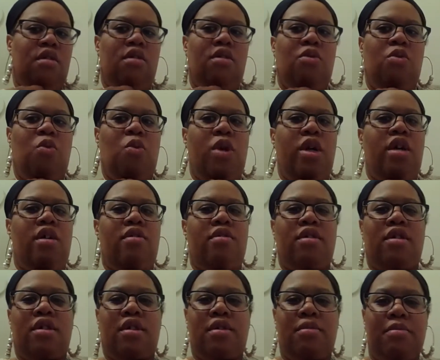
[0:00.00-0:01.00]

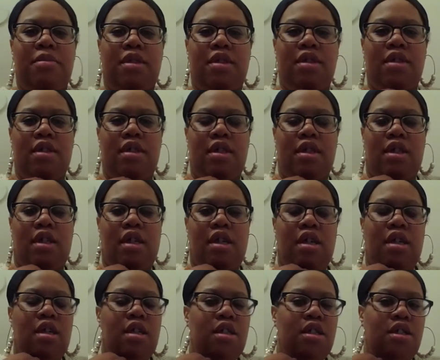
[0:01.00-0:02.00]
Welcome to the
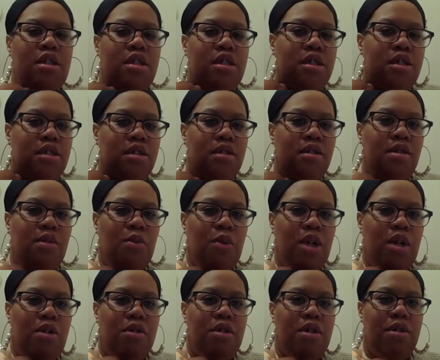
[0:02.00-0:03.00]
quiche.
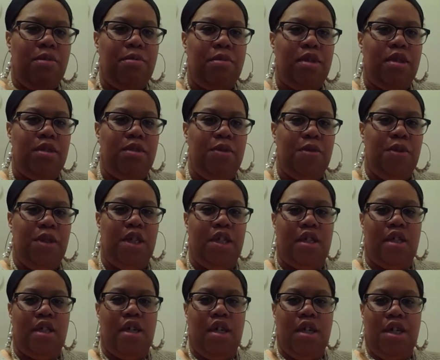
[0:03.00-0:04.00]
Welcome to the
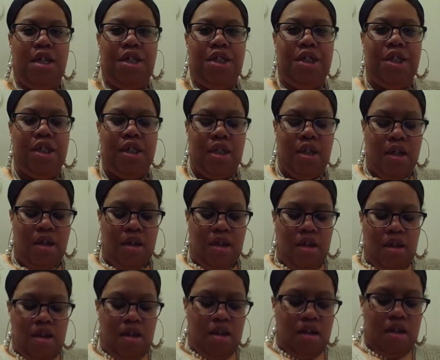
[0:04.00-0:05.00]
quiche.
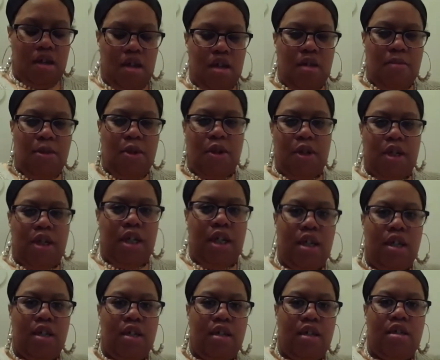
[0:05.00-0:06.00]
Come on
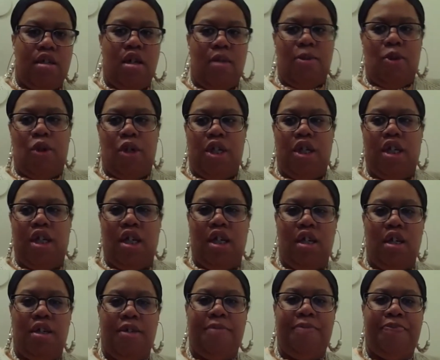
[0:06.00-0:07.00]
in. Come on
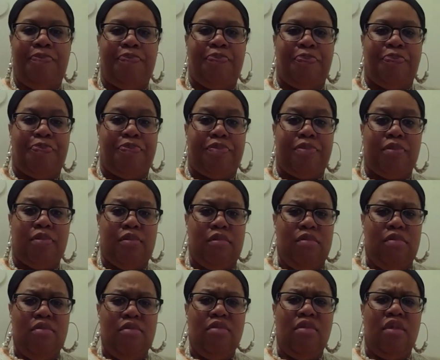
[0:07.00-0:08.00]
in.
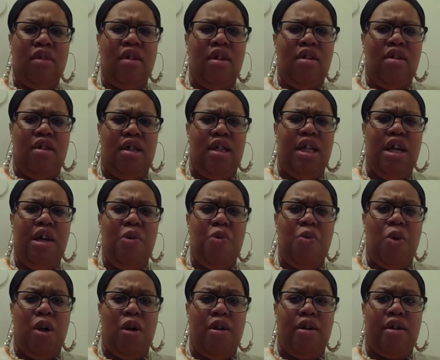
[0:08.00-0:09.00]

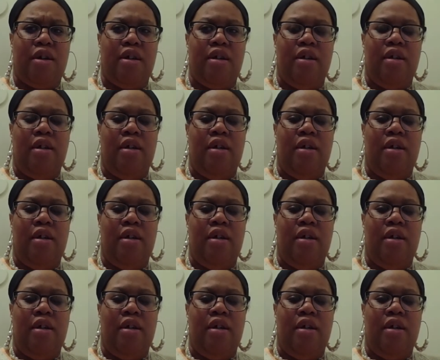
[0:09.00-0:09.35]
Network,